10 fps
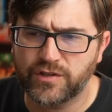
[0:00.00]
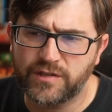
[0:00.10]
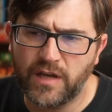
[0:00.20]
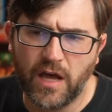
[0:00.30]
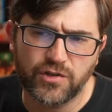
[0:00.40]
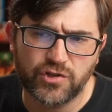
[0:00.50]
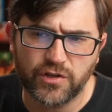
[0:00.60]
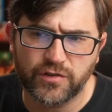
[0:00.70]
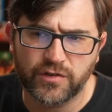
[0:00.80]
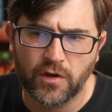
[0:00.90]
It's not
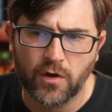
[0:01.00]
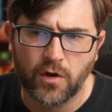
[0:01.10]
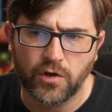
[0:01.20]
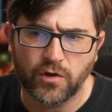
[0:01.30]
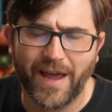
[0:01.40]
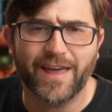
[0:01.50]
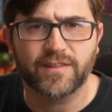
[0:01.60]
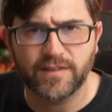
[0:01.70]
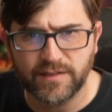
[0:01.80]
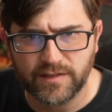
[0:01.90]
just your
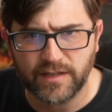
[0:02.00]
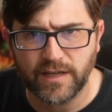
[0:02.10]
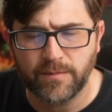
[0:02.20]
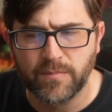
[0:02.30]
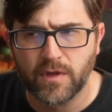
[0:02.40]
ethnicity.